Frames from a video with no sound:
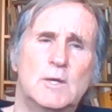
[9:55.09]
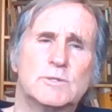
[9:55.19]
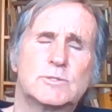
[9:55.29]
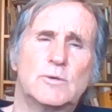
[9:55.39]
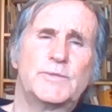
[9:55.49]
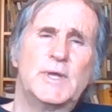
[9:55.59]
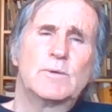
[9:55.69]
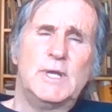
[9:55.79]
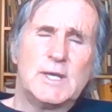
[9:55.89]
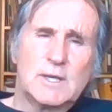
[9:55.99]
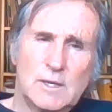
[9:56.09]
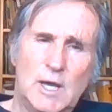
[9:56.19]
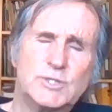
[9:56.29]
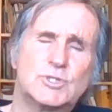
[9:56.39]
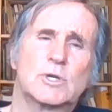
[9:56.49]
So they were
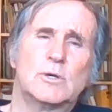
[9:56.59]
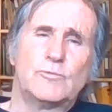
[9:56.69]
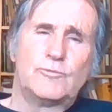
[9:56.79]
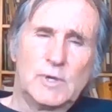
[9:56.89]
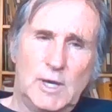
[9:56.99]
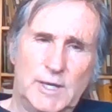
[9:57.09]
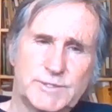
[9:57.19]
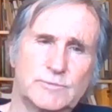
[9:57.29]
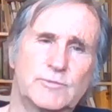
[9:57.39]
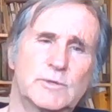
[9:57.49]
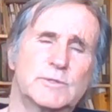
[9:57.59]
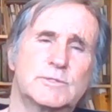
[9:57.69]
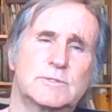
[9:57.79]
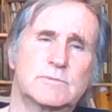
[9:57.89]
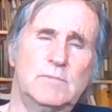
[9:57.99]
ecological
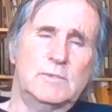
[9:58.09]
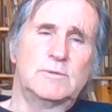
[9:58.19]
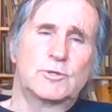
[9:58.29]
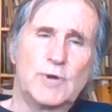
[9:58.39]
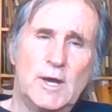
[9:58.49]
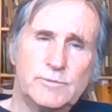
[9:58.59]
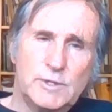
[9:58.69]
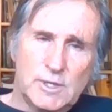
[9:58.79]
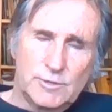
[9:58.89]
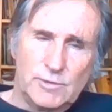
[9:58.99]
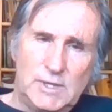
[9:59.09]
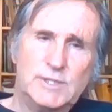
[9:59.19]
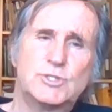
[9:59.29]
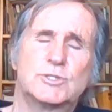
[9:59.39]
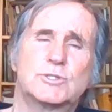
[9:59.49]
philosophers grounded in a
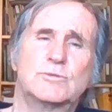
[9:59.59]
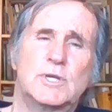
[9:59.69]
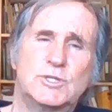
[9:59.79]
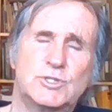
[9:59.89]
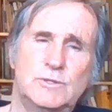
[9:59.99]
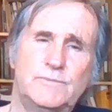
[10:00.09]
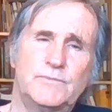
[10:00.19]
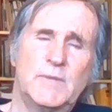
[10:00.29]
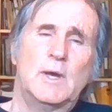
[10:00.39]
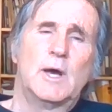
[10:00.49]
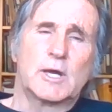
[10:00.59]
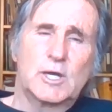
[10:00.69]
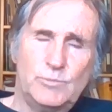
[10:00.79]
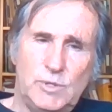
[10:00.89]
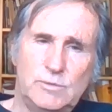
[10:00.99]
religious tradition, a
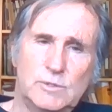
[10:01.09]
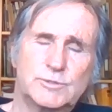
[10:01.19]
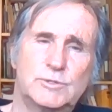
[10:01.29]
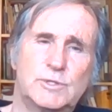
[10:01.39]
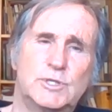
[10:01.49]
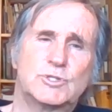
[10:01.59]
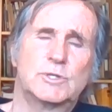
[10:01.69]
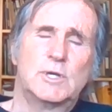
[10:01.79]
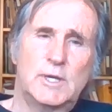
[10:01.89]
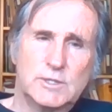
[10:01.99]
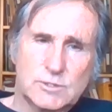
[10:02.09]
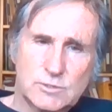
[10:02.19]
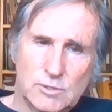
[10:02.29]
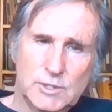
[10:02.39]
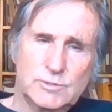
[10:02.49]
communal tradition, a
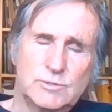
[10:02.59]
historic